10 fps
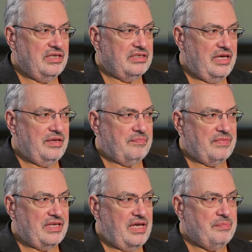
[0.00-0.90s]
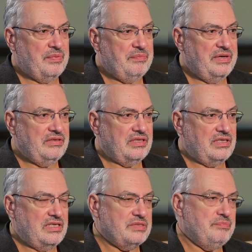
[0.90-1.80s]
cap
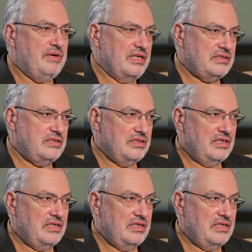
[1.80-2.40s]
capabilities, but